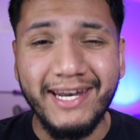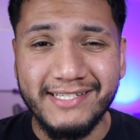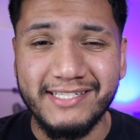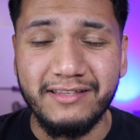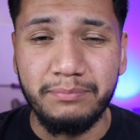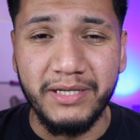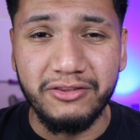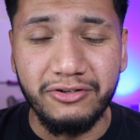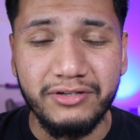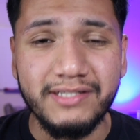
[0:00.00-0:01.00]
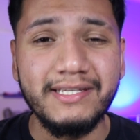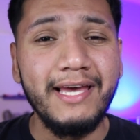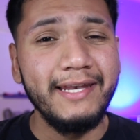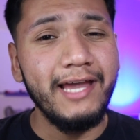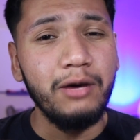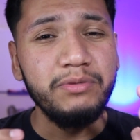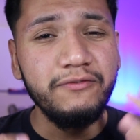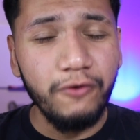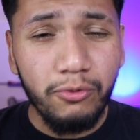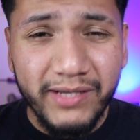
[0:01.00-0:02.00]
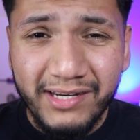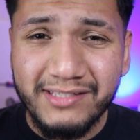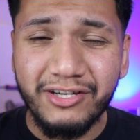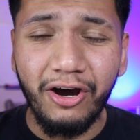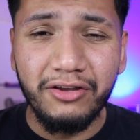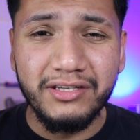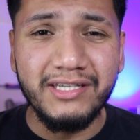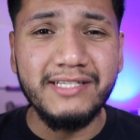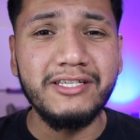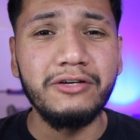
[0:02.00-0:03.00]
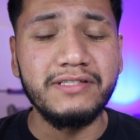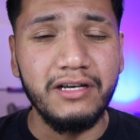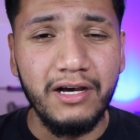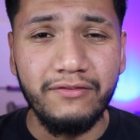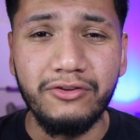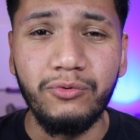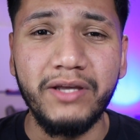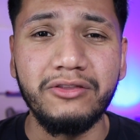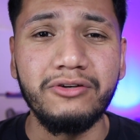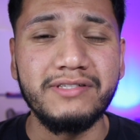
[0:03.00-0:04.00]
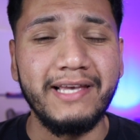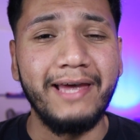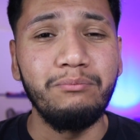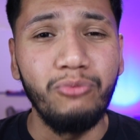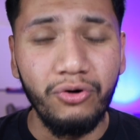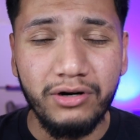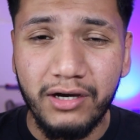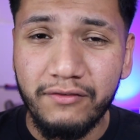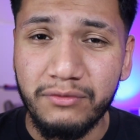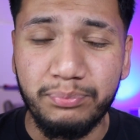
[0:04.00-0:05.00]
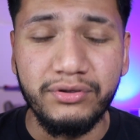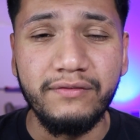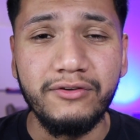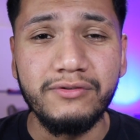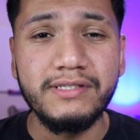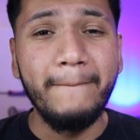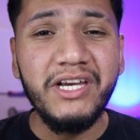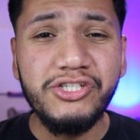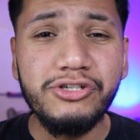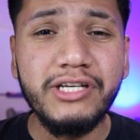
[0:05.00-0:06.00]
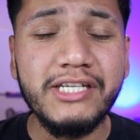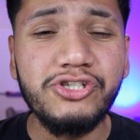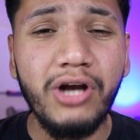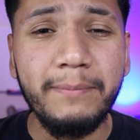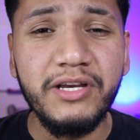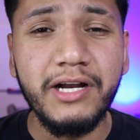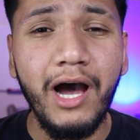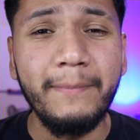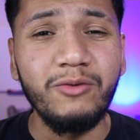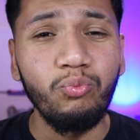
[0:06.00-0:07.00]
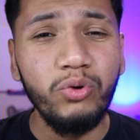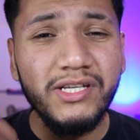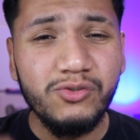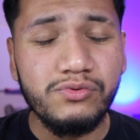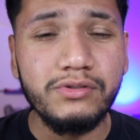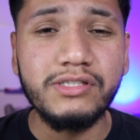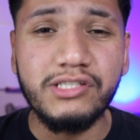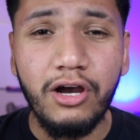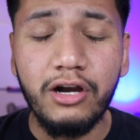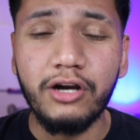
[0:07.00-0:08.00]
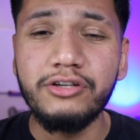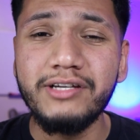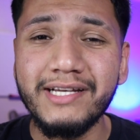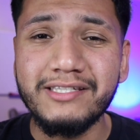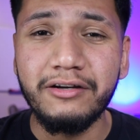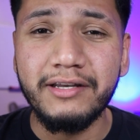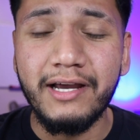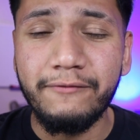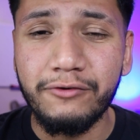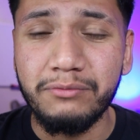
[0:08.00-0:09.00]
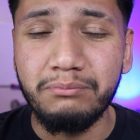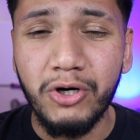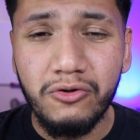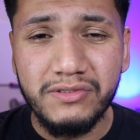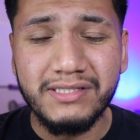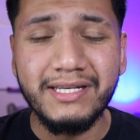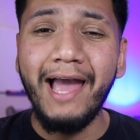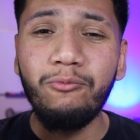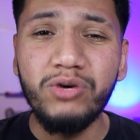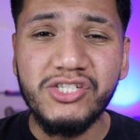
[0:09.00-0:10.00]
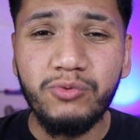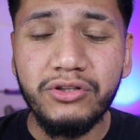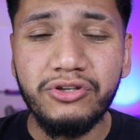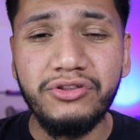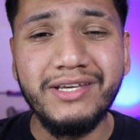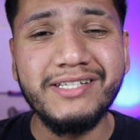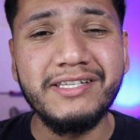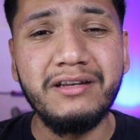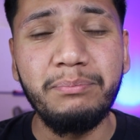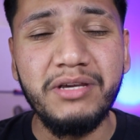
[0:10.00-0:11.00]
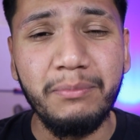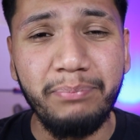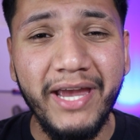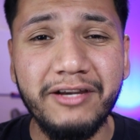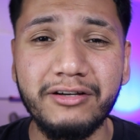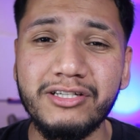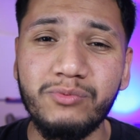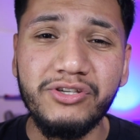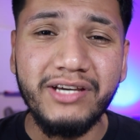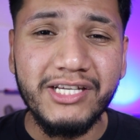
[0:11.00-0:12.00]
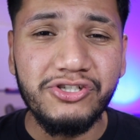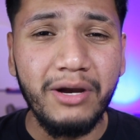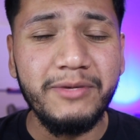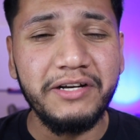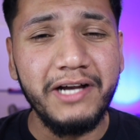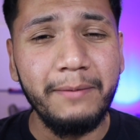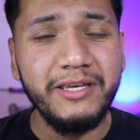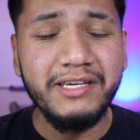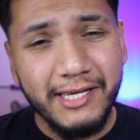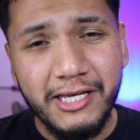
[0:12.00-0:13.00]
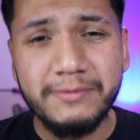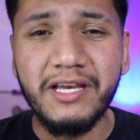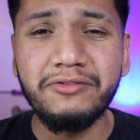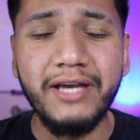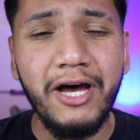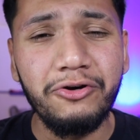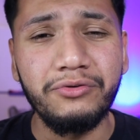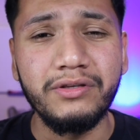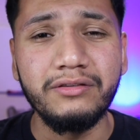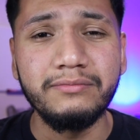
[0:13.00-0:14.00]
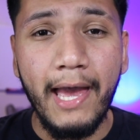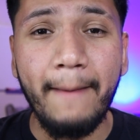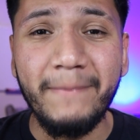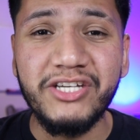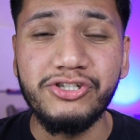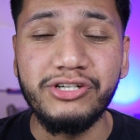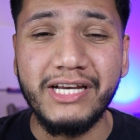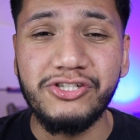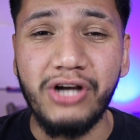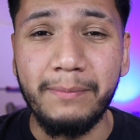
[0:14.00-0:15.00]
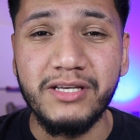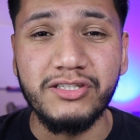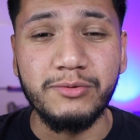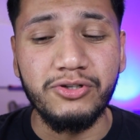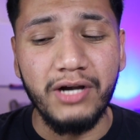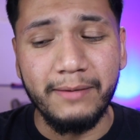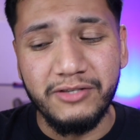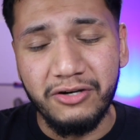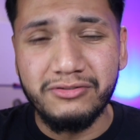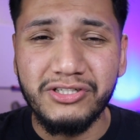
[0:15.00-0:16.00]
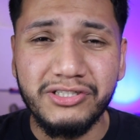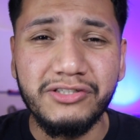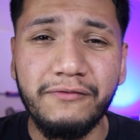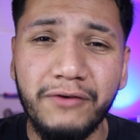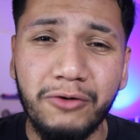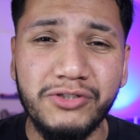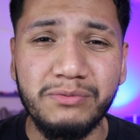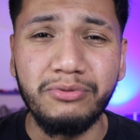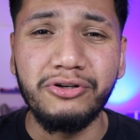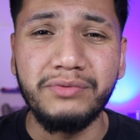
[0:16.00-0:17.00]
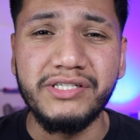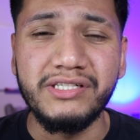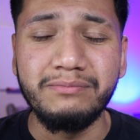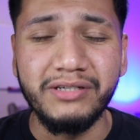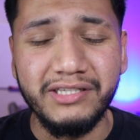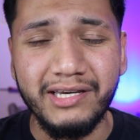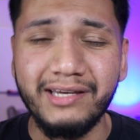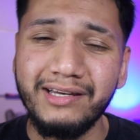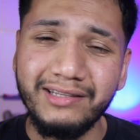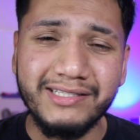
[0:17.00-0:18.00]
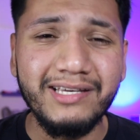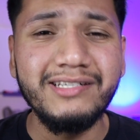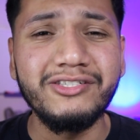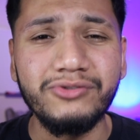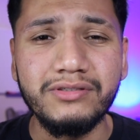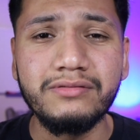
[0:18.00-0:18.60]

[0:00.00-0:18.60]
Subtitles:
Herencia de Patrones. Now, before we get into all the details of the duetos and more of the previews, make sure you guys drop me a comment. Which song are you guys looking out for the most? And which one do you think is gonna be a banger? Cause when you guys drop me a comment, it helps out the algorithm. And make sure you guys drop me a subscribe, you know, just cause you fuck with your boy Richie. But yeah, let's get into